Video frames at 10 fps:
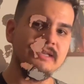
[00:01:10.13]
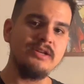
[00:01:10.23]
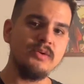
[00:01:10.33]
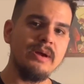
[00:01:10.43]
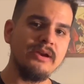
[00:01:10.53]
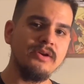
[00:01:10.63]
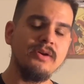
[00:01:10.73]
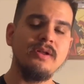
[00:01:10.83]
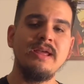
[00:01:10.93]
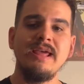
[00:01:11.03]
a
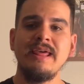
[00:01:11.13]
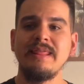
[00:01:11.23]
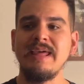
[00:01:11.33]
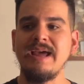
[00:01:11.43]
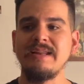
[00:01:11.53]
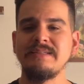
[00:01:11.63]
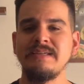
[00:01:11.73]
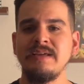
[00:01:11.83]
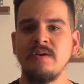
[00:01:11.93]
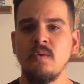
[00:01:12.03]
director that
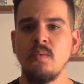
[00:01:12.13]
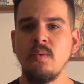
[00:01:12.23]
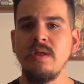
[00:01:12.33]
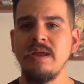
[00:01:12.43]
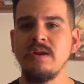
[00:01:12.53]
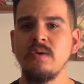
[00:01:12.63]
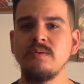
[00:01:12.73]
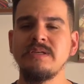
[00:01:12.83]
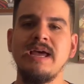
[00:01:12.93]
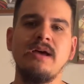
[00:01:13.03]
really
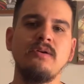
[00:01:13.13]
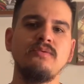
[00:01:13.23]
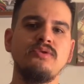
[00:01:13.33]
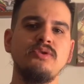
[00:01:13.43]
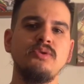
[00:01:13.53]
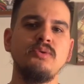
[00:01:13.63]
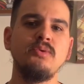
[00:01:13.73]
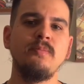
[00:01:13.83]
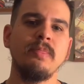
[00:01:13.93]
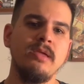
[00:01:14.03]
knows how
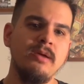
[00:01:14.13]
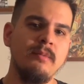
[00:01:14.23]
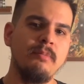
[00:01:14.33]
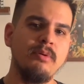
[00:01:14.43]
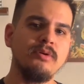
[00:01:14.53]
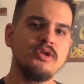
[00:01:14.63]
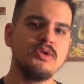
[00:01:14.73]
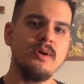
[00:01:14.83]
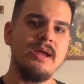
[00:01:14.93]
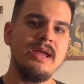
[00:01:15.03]
to
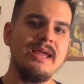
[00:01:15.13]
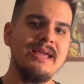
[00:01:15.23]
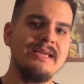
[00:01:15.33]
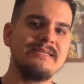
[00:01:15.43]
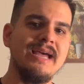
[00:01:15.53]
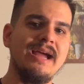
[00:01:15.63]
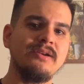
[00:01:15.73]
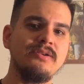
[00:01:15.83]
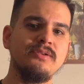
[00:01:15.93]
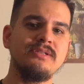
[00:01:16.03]
portray his
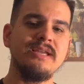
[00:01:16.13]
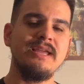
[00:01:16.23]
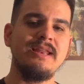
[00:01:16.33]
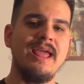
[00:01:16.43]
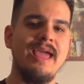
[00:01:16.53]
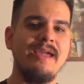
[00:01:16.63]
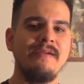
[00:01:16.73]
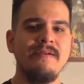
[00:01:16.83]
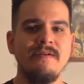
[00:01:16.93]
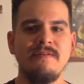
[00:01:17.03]
actors in
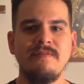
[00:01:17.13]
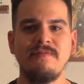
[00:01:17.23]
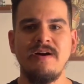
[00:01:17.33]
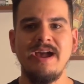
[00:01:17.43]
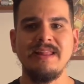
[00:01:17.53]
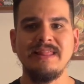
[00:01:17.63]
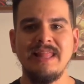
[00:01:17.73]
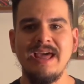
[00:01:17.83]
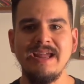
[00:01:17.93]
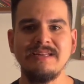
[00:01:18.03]
a fine
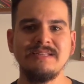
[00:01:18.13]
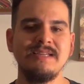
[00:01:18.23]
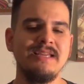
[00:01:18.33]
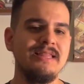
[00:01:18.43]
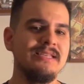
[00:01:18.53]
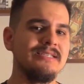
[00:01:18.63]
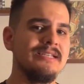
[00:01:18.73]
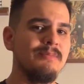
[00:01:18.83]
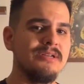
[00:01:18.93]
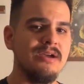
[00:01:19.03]
light. The
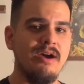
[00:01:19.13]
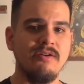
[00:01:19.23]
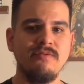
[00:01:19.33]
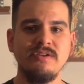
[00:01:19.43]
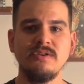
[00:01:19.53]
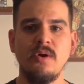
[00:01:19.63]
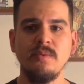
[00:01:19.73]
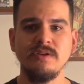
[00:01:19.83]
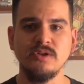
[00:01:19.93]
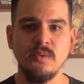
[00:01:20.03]
cinematography is
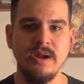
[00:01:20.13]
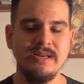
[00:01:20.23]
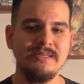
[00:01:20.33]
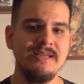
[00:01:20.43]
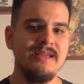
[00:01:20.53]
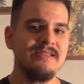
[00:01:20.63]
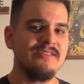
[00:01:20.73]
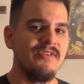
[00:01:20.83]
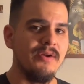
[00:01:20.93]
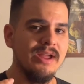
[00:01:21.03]
always great.
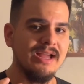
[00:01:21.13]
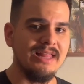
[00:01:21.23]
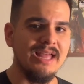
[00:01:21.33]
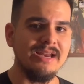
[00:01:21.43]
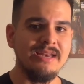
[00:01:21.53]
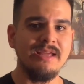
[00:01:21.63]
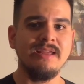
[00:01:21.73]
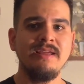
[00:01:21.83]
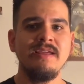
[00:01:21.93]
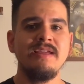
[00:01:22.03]
It's very
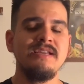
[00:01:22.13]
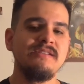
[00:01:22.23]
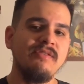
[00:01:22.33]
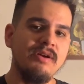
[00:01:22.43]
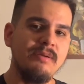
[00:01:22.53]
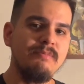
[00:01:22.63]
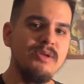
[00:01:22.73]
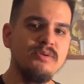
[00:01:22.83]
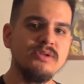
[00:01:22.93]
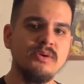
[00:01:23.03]
eclectic. He's very
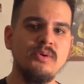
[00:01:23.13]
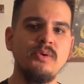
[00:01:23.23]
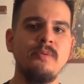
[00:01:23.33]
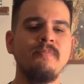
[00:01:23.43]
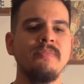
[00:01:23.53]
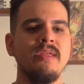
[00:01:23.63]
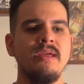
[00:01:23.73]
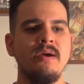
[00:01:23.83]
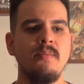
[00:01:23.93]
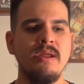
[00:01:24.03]
musical.
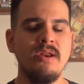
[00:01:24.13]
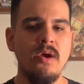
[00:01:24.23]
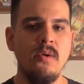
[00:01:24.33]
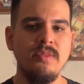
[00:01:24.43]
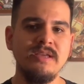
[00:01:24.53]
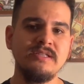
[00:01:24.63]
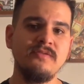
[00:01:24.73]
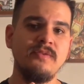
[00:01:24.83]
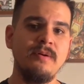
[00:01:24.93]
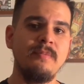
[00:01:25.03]
We know this
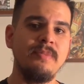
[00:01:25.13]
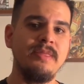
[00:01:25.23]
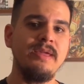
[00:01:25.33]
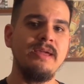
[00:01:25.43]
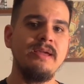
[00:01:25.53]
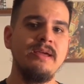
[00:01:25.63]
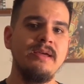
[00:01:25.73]
from the